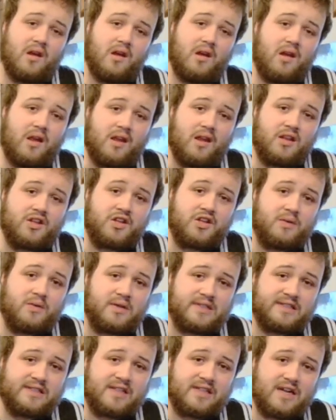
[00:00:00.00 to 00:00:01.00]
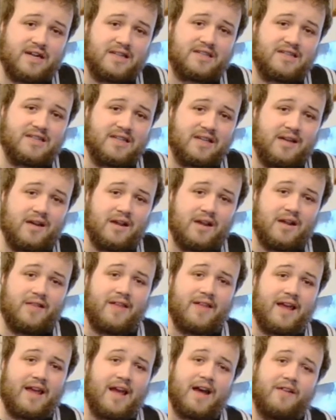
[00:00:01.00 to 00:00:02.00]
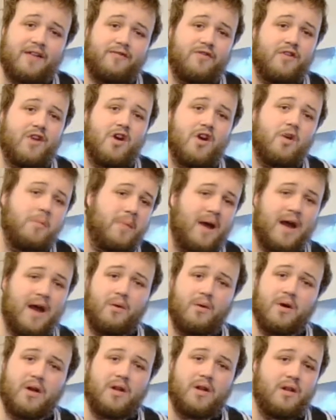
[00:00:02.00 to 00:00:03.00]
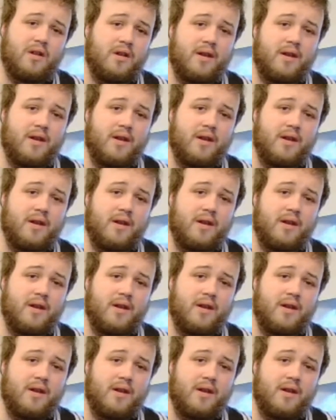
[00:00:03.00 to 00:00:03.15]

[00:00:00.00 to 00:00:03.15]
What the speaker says: in Jewish society. They have no power,